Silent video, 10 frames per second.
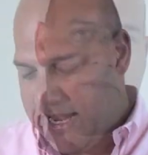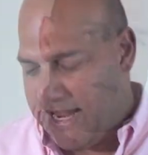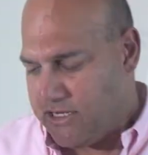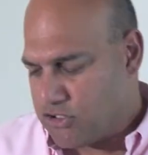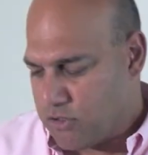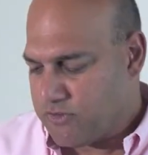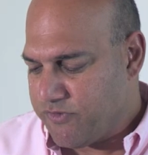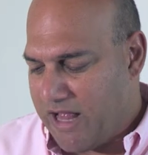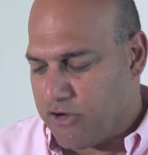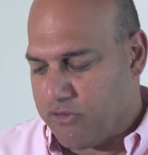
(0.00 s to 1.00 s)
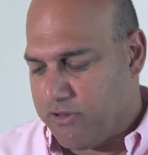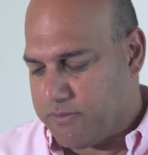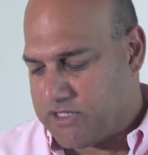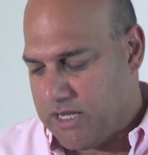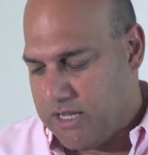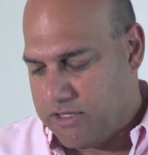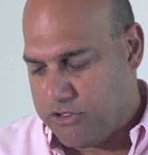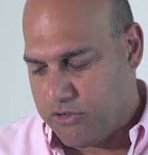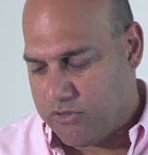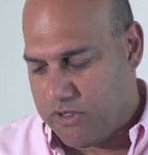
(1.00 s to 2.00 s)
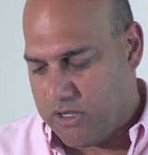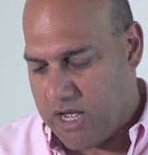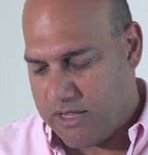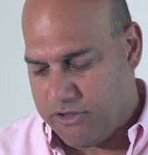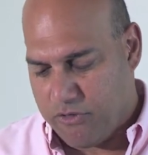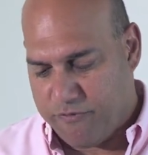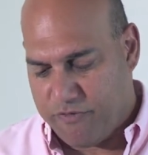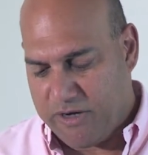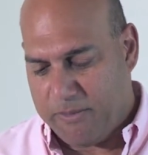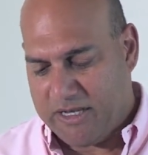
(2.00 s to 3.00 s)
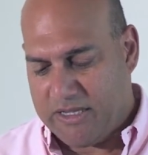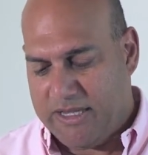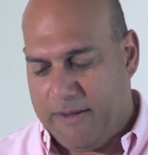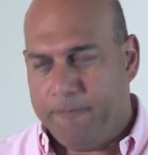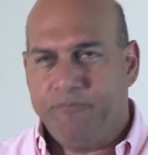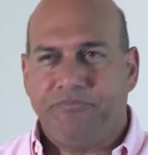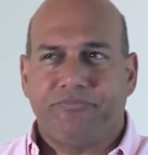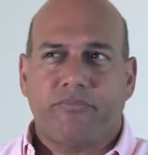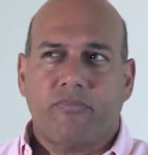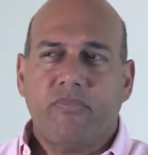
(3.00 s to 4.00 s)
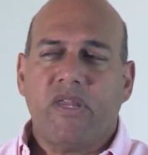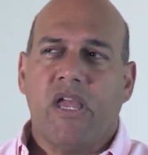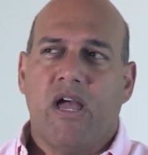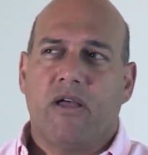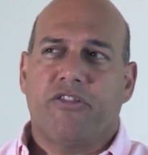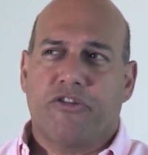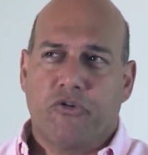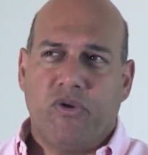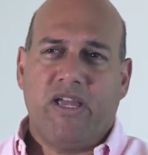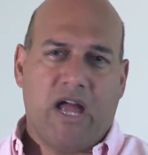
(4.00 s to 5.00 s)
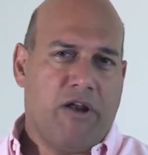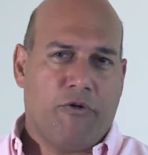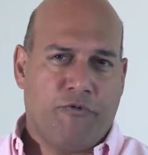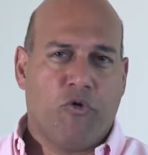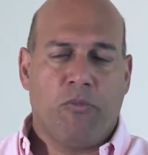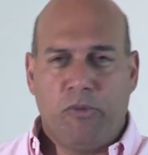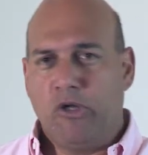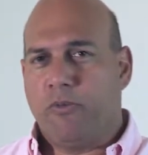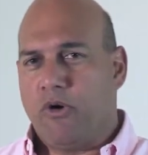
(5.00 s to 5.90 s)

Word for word: And in terms of algorithms, there are fundamentally 3 or 4 bullet